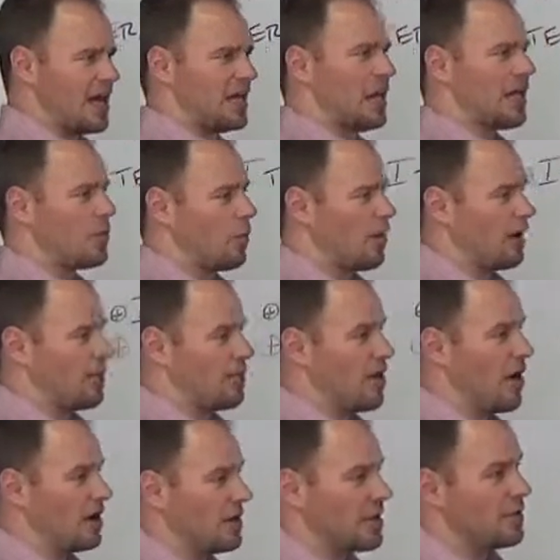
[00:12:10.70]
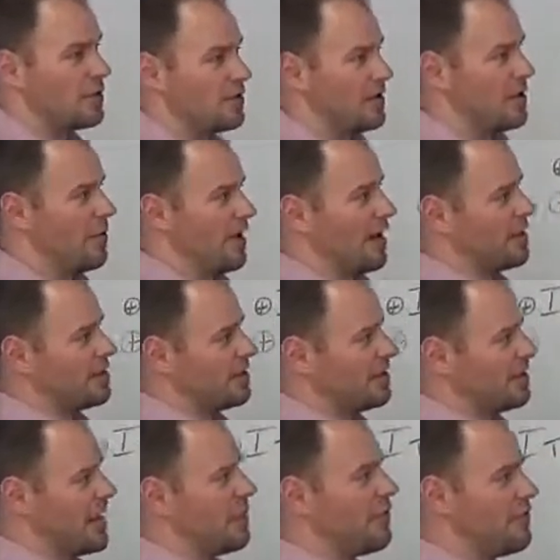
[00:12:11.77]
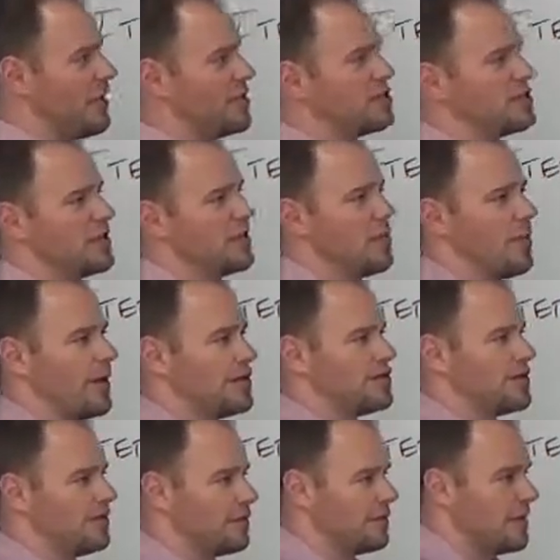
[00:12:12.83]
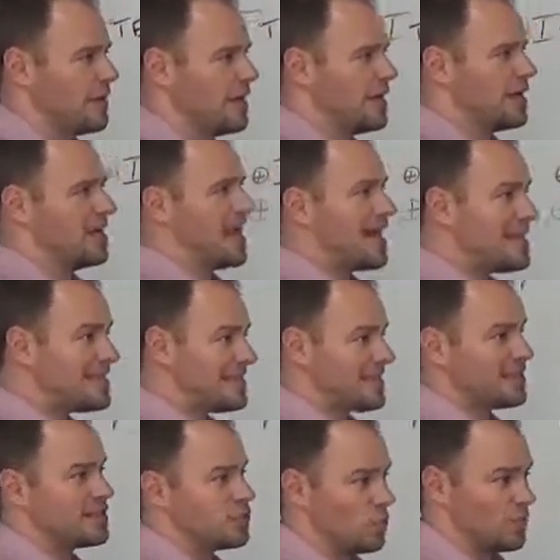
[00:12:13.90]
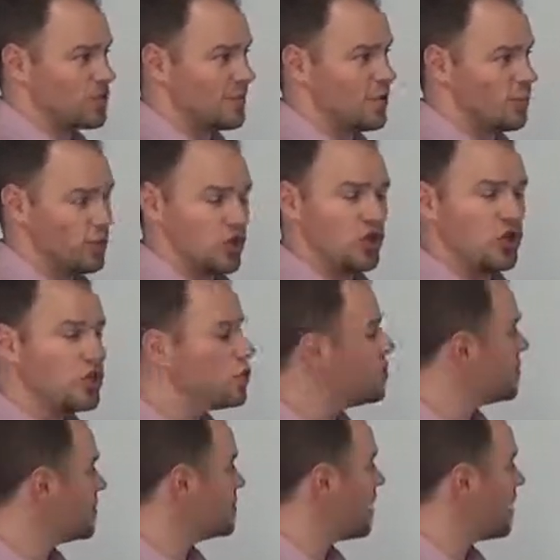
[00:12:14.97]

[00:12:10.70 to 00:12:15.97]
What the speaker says: lot like what a BRD would be, right? The definition of a bunch of cases where someone would use